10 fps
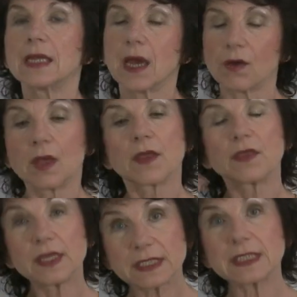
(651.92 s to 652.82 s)
Now,
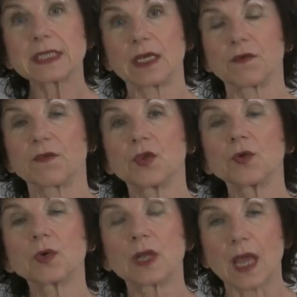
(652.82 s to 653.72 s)
this is if
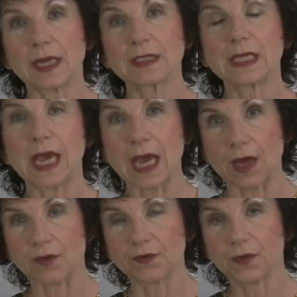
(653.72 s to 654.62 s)
you would like to
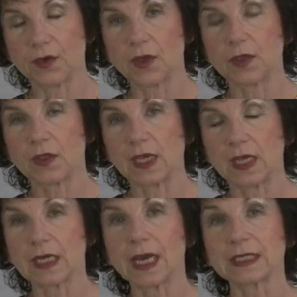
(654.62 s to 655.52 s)
have
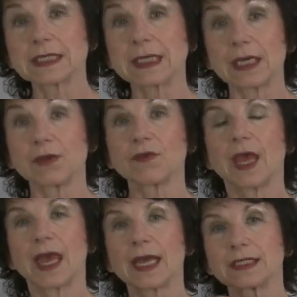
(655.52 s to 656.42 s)
the sleeve
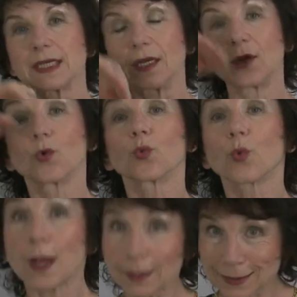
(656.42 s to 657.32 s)
as a
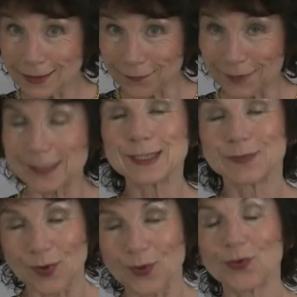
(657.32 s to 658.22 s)
relatively
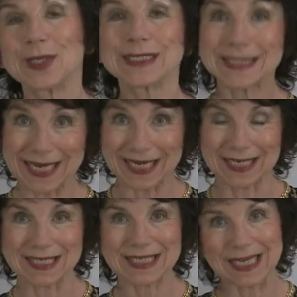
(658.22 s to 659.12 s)
smooth
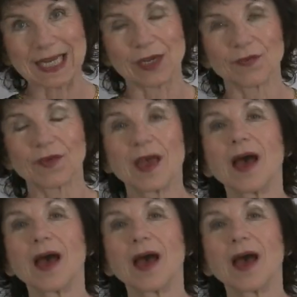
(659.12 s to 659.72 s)
set-in sleeve.